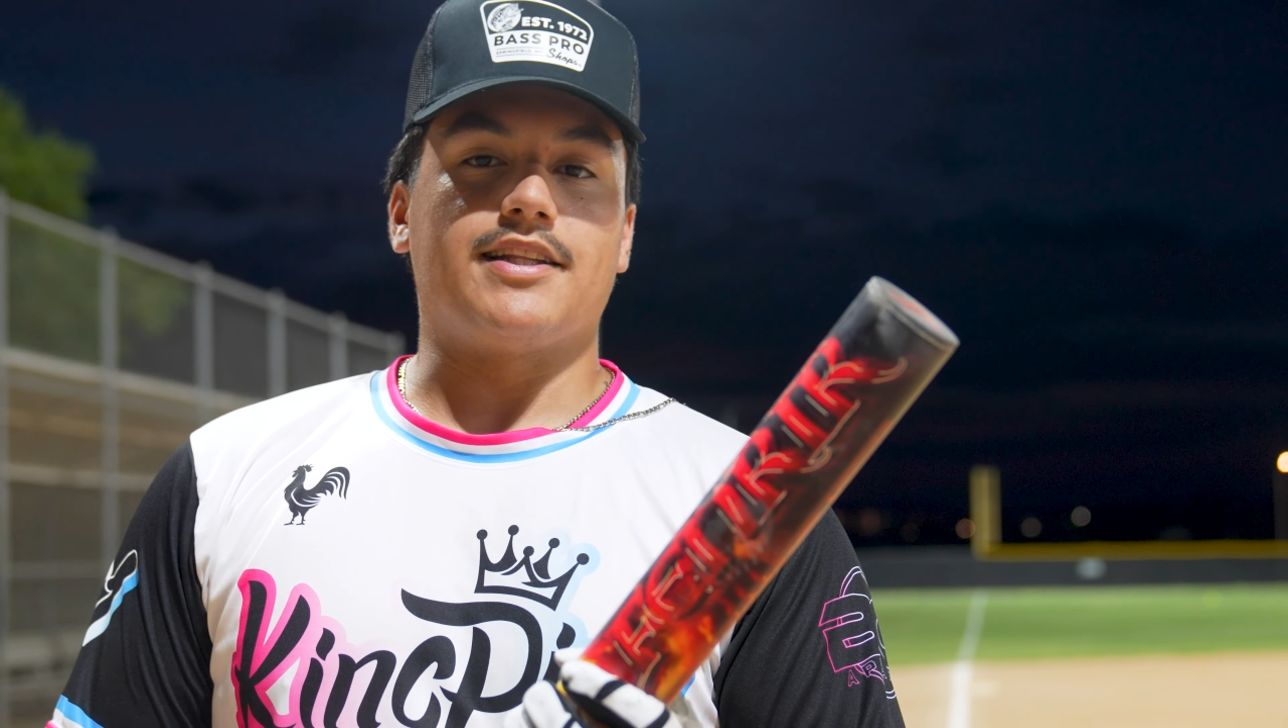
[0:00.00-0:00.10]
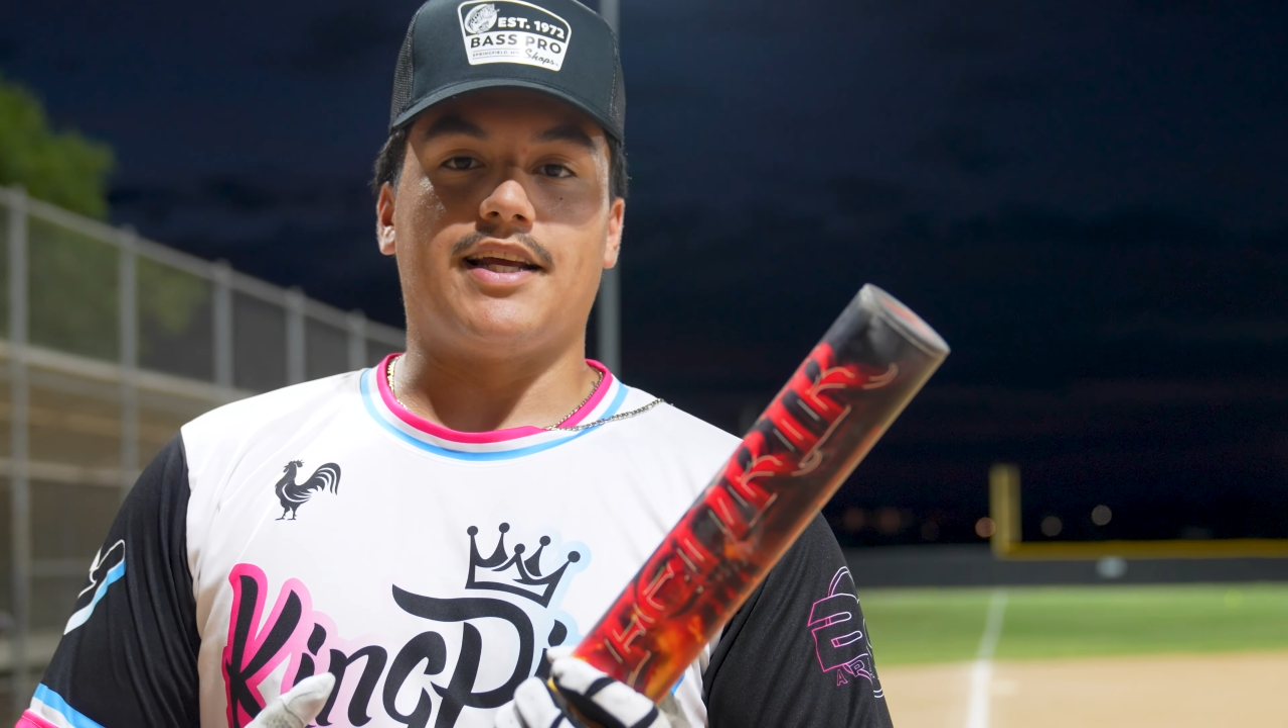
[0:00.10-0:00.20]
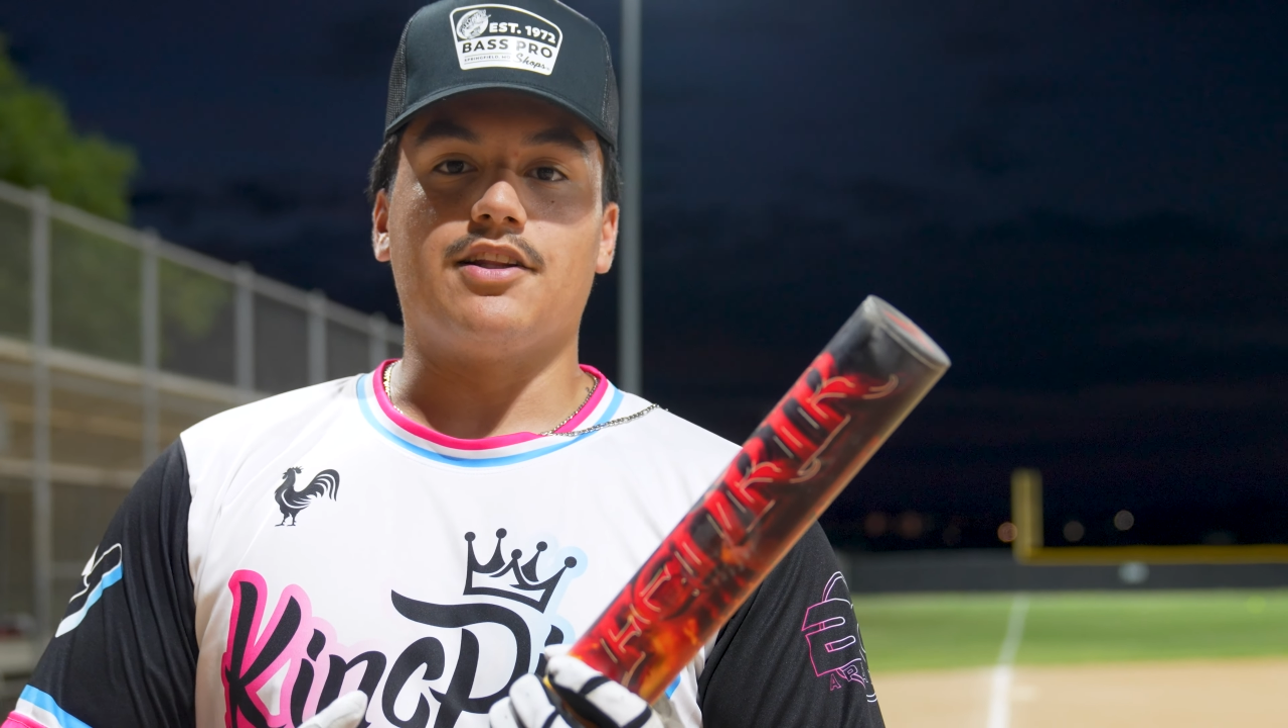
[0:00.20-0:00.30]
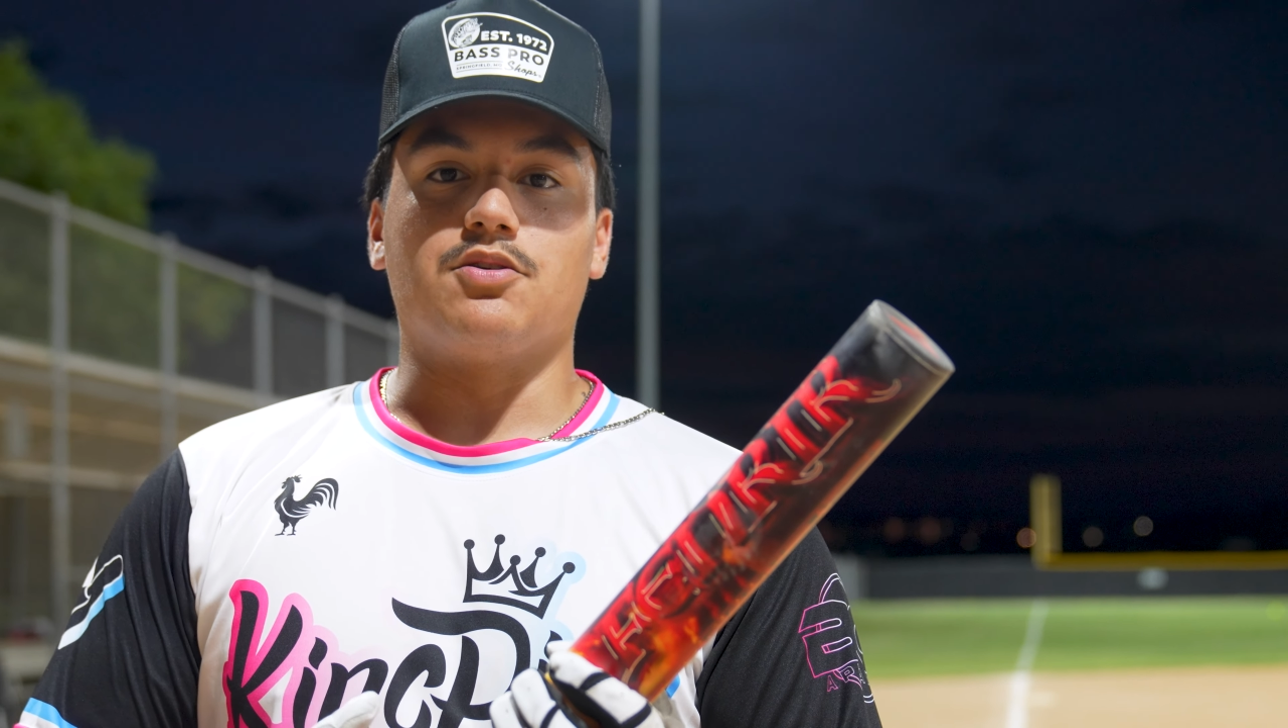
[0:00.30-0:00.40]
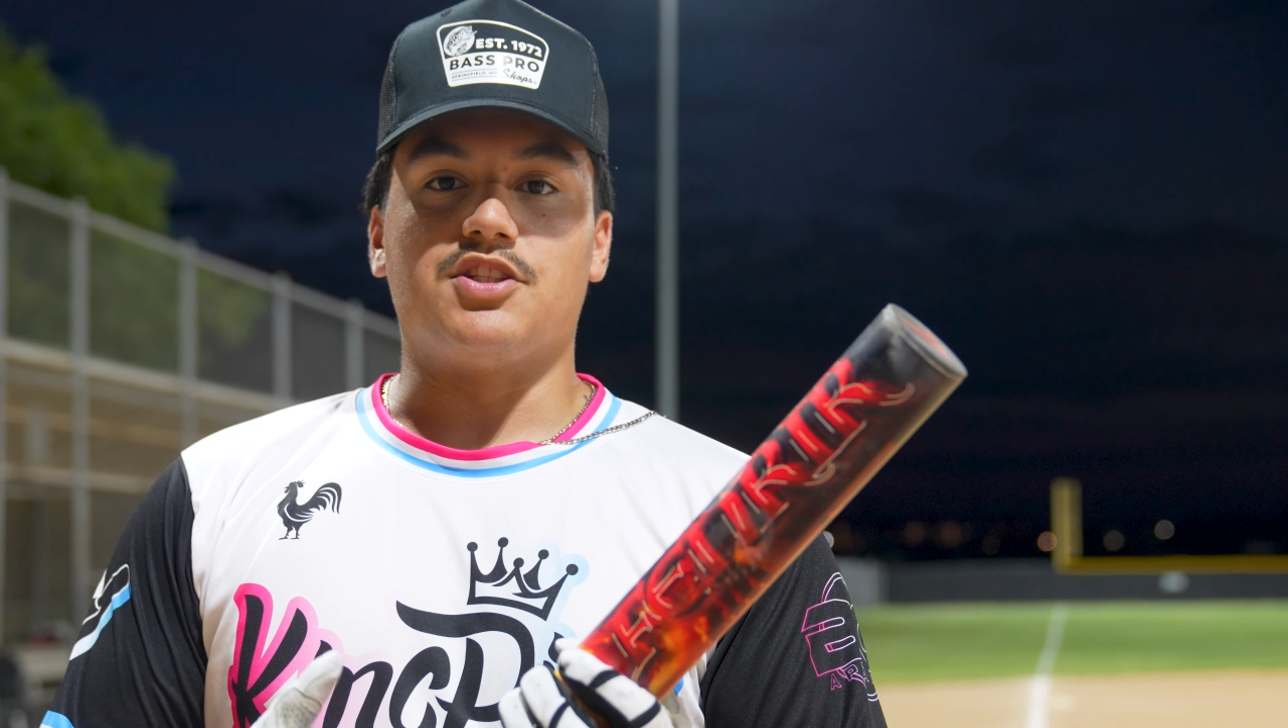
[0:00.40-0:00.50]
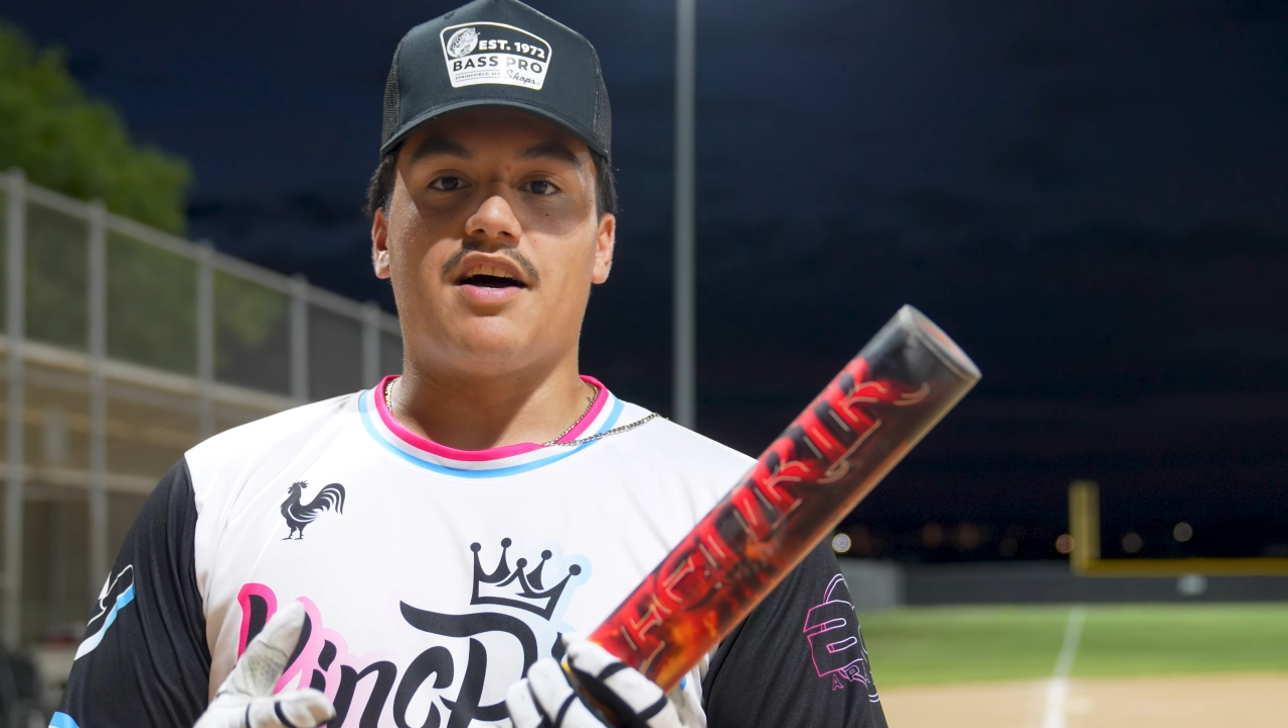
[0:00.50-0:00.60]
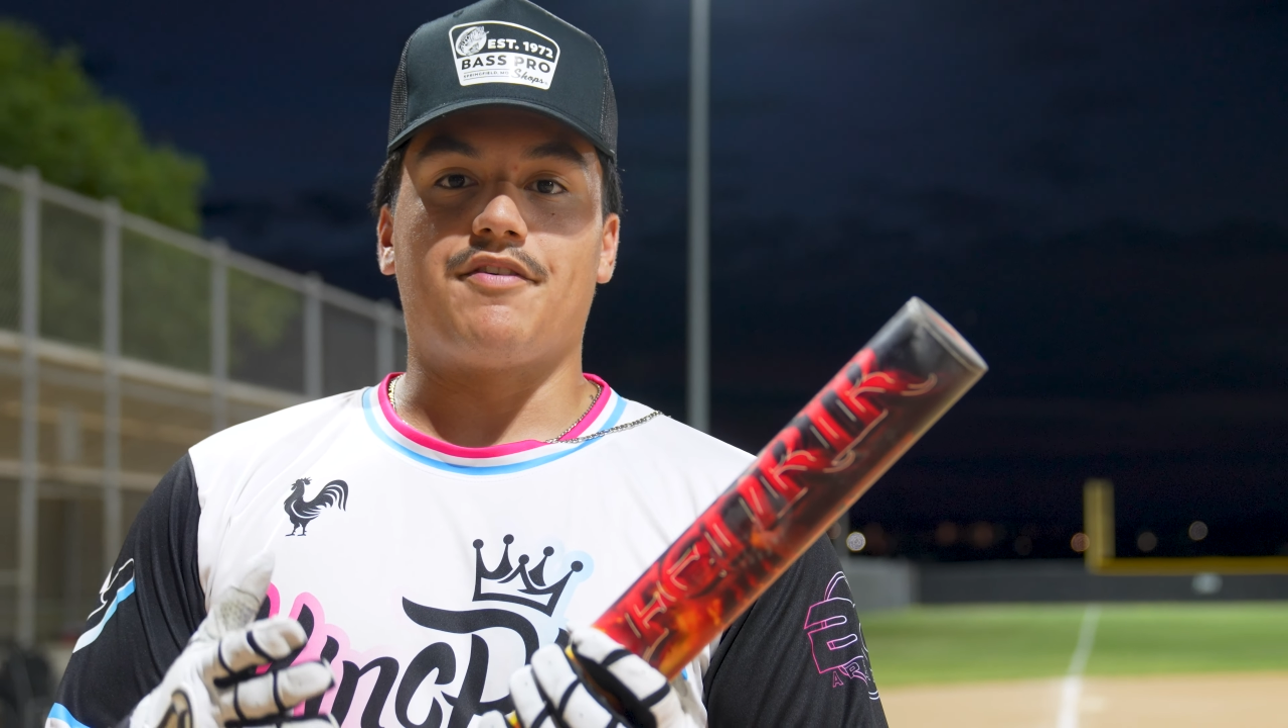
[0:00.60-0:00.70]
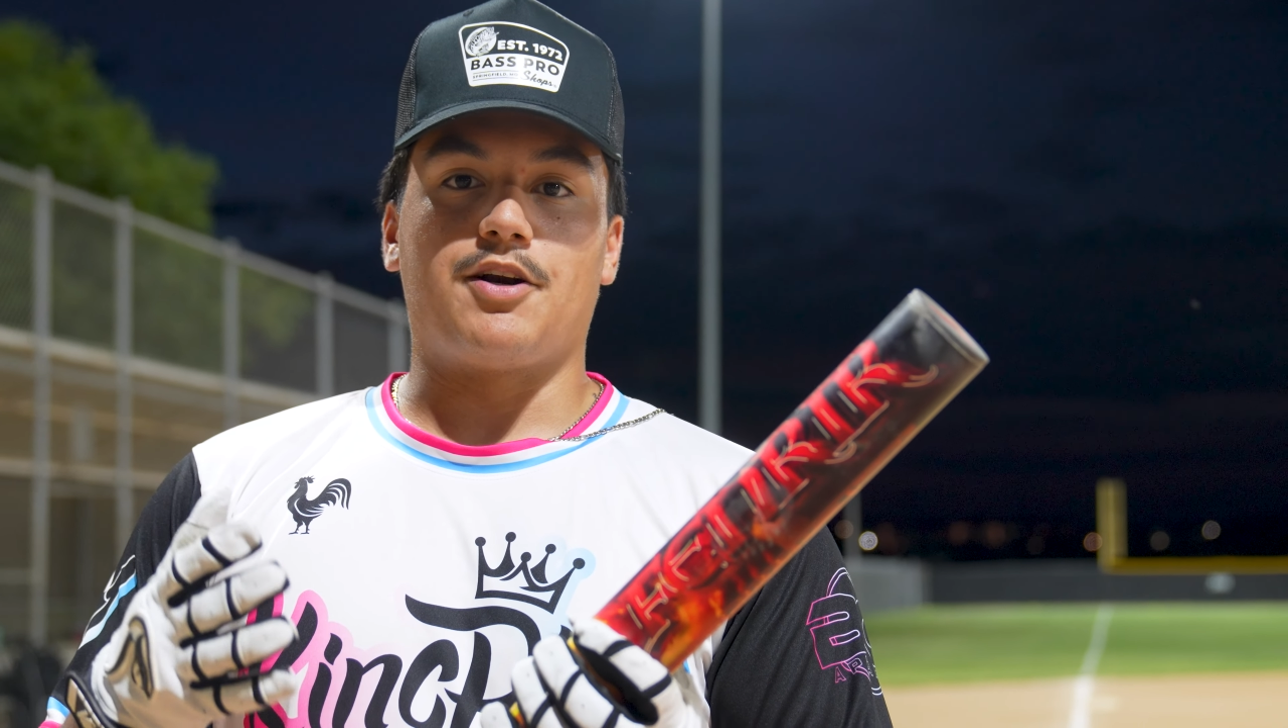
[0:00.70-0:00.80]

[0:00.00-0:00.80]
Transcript: that the end load's not